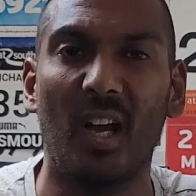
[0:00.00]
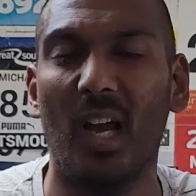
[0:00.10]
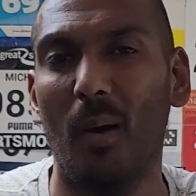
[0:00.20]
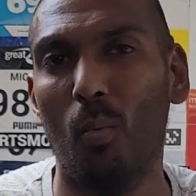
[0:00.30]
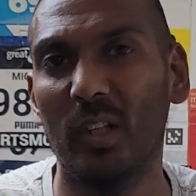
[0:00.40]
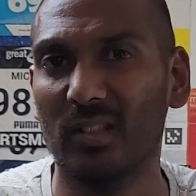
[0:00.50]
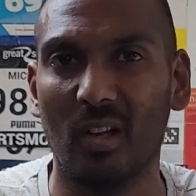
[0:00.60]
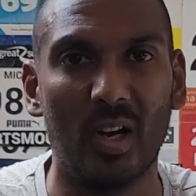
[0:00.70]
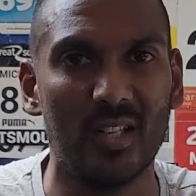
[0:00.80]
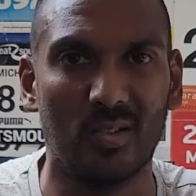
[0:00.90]
what it's
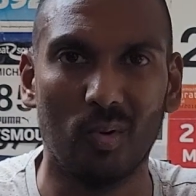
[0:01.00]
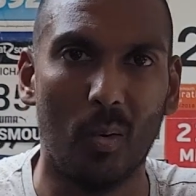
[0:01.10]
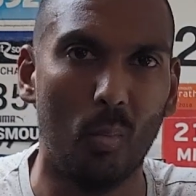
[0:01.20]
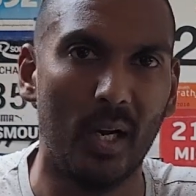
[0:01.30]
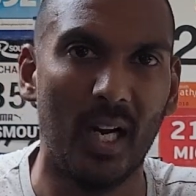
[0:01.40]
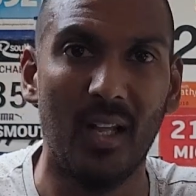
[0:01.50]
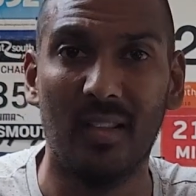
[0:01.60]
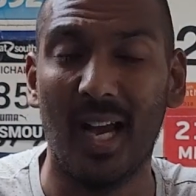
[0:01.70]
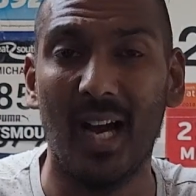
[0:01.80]
like to run with,